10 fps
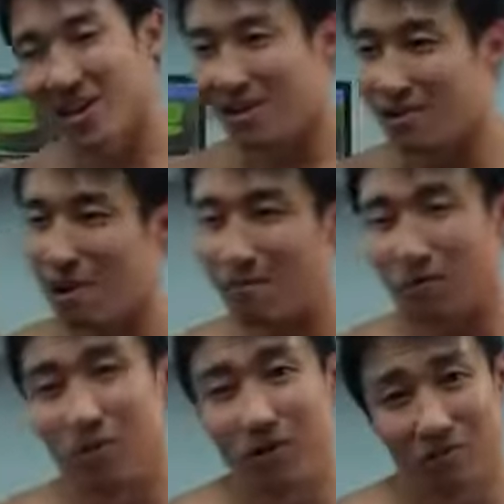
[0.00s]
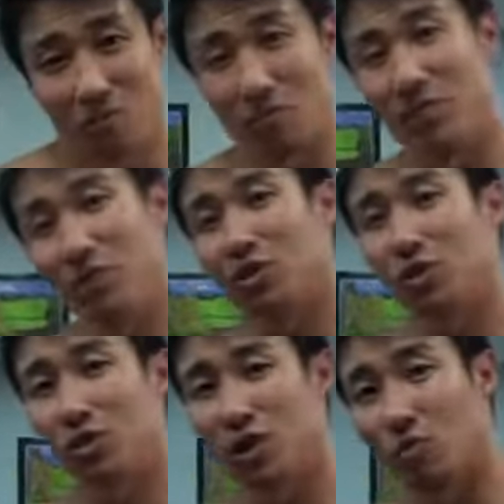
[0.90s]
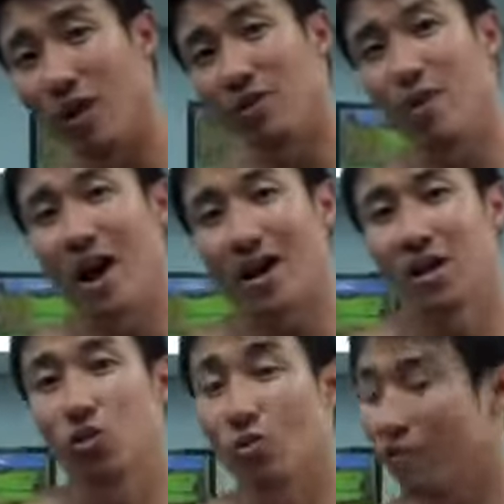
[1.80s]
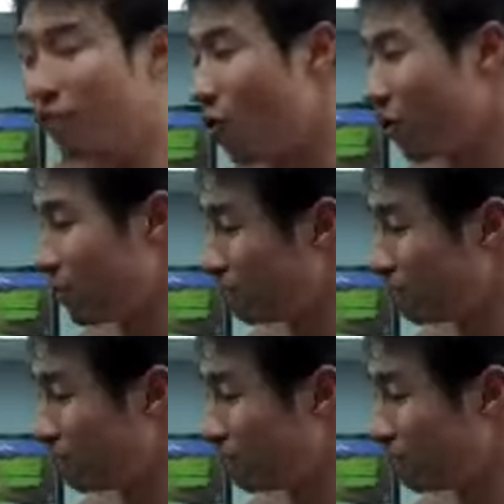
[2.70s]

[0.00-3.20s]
remember, when we do the running rack, 3 to 4,